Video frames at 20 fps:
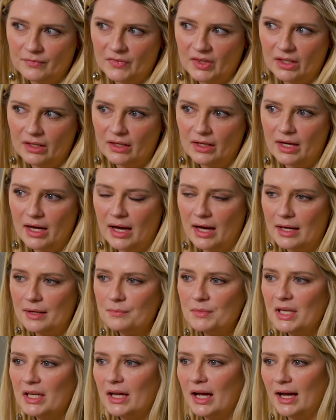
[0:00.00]
Yeah, I
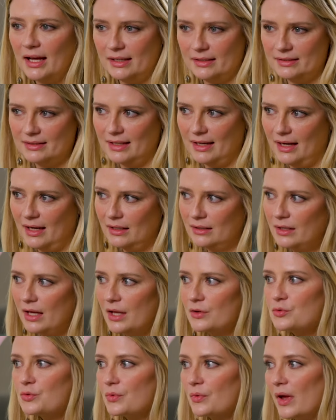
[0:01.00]
mean, I
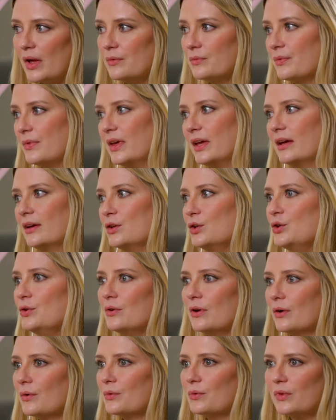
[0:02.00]
think,
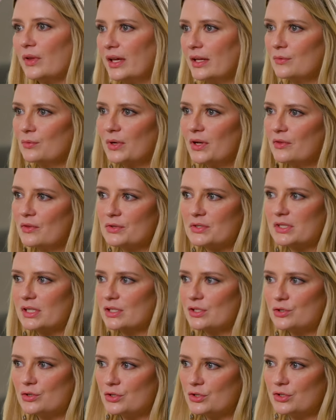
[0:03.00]
you know, like one of those
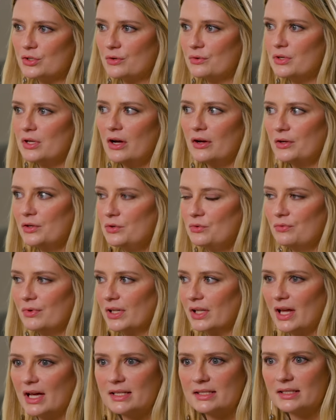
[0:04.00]
things, you're so young and you
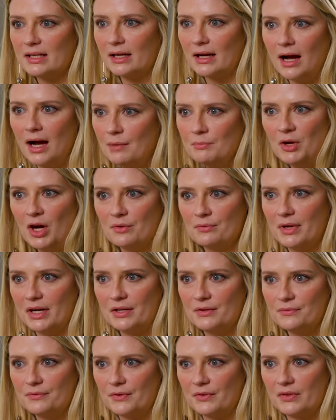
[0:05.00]
realize like, I'm not
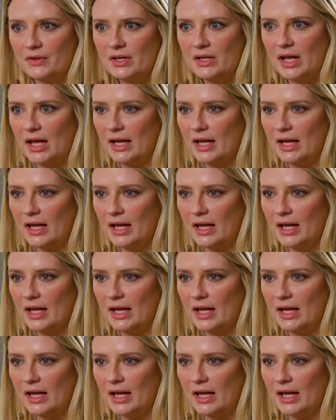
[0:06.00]
ready for this.